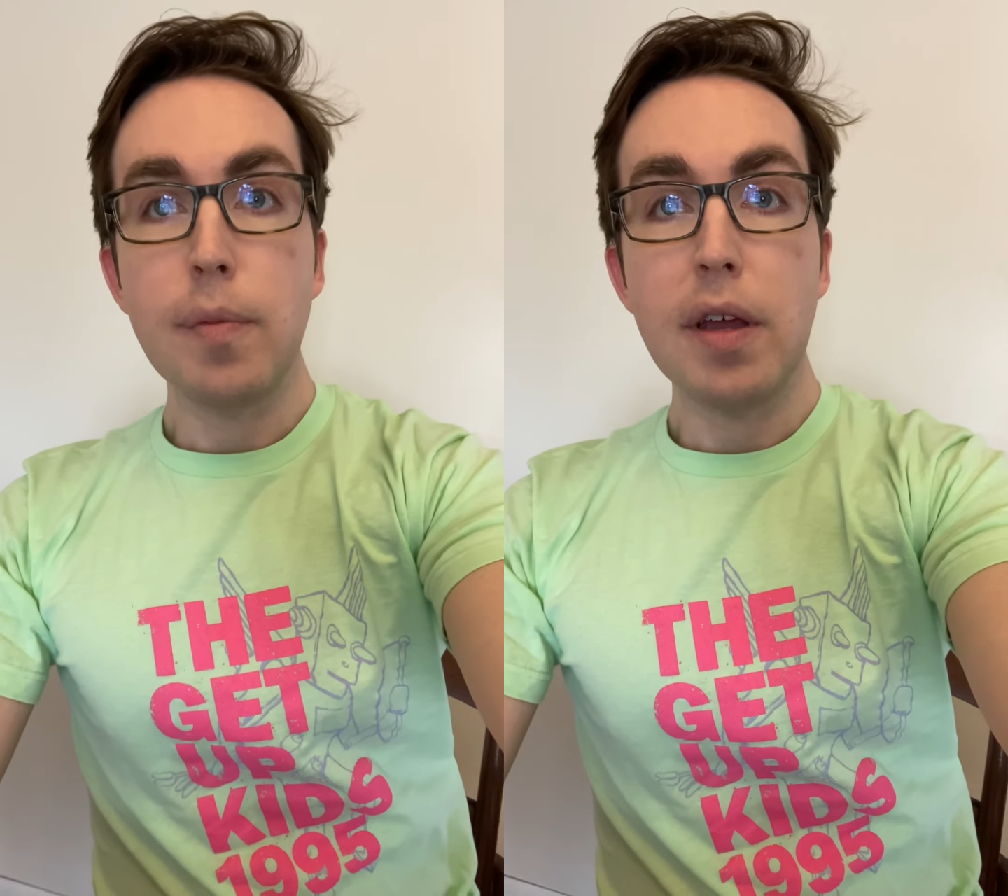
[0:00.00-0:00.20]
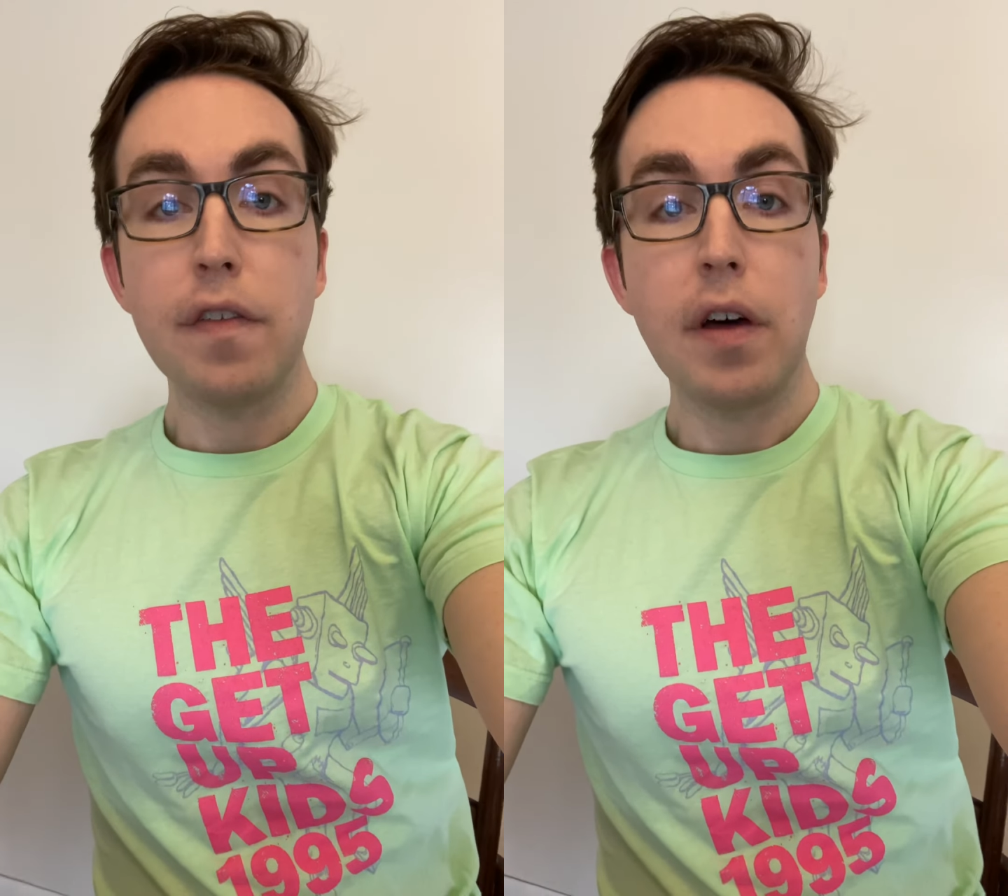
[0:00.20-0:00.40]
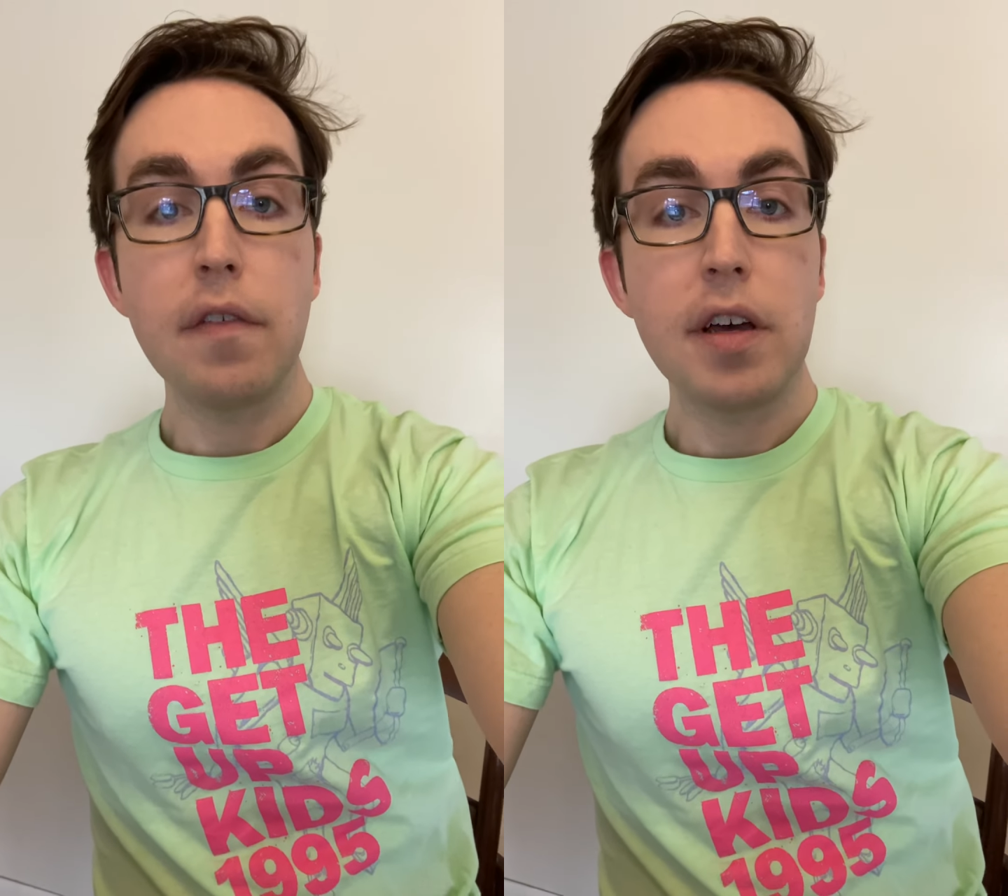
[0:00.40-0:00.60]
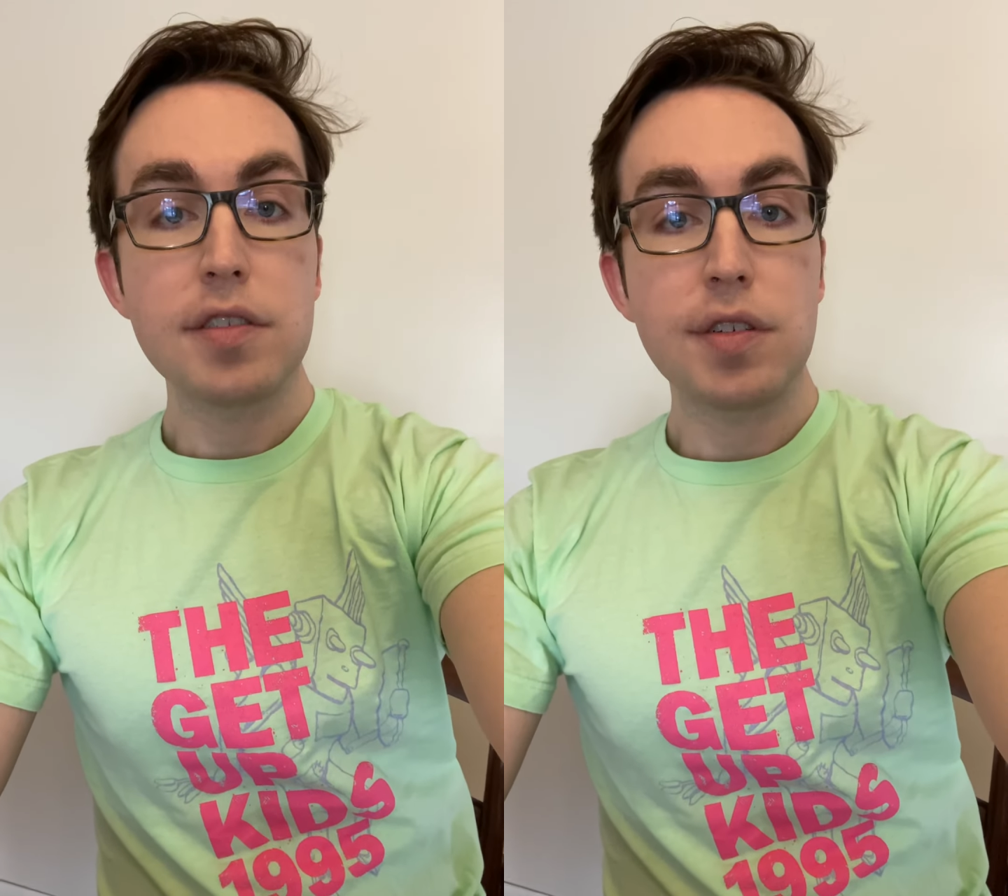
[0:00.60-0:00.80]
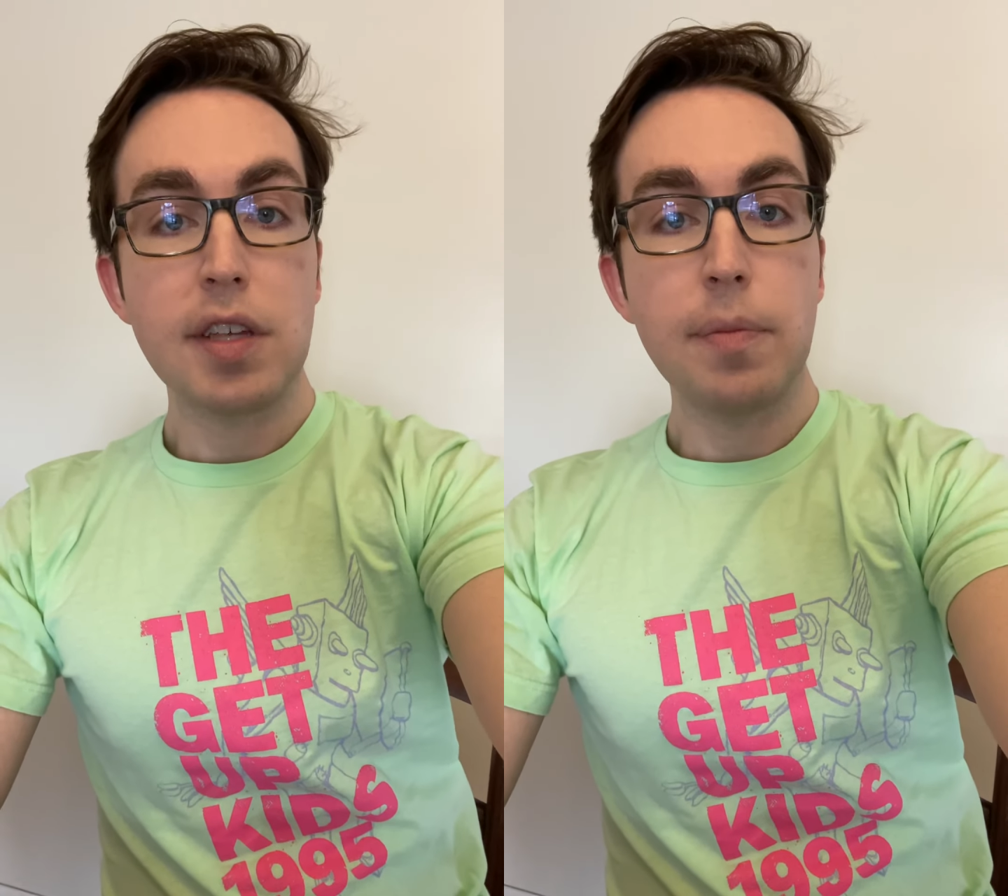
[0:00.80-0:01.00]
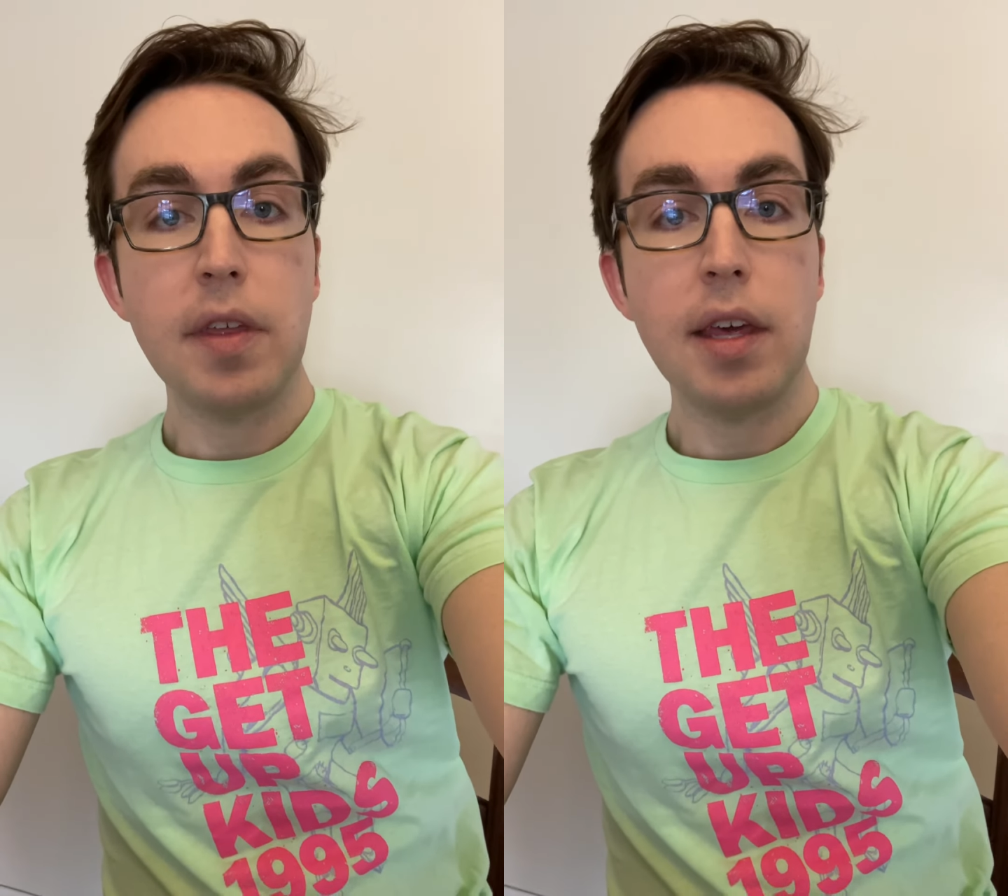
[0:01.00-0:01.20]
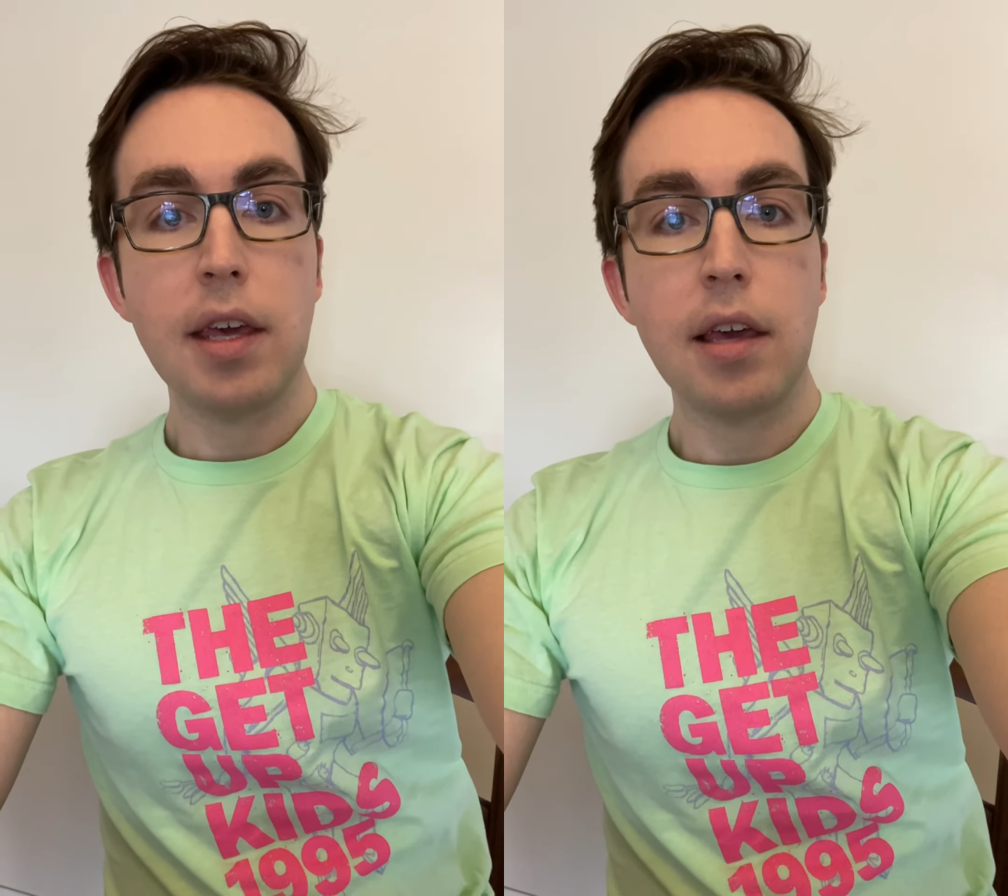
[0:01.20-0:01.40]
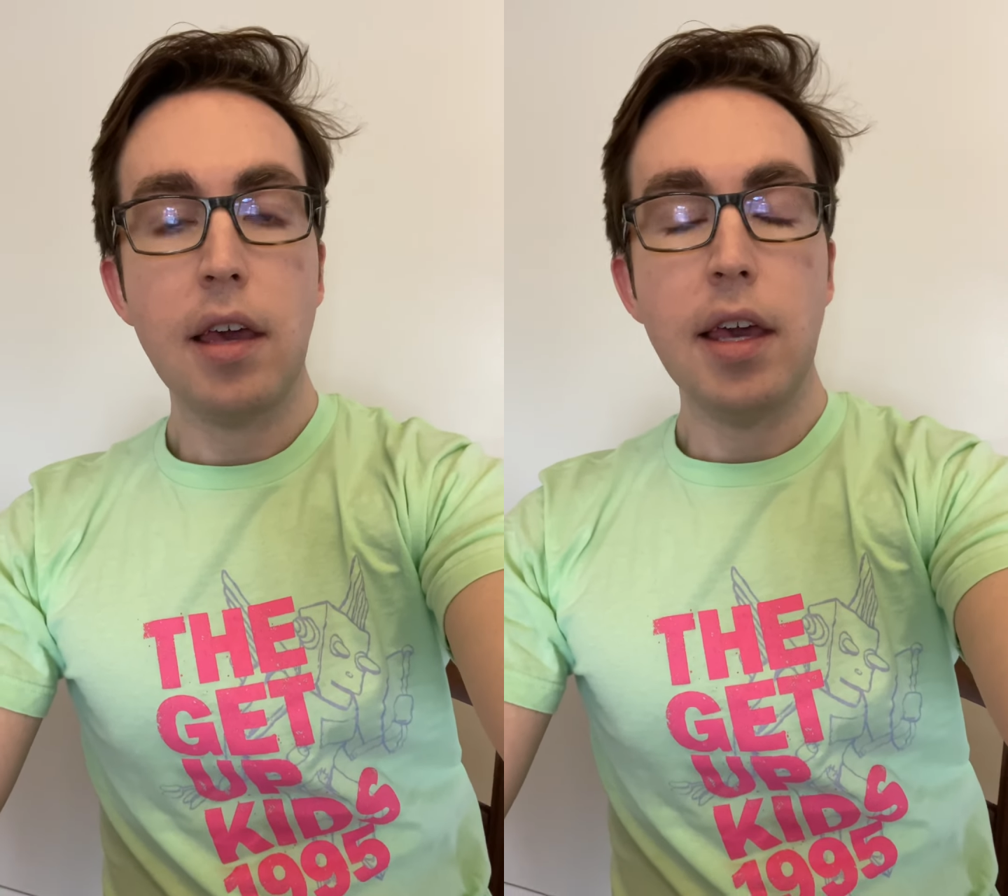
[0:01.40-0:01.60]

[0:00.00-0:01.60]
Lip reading: made fun of us or something,